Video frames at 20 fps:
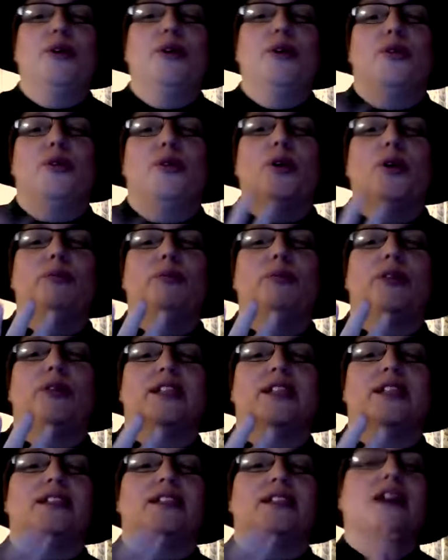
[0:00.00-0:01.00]
who grew up with
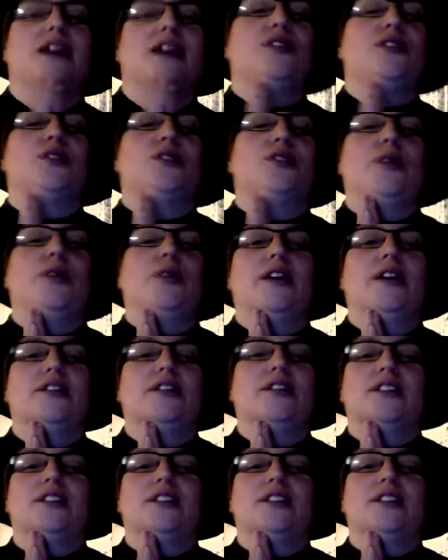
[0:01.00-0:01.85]
his childhood sweetheart,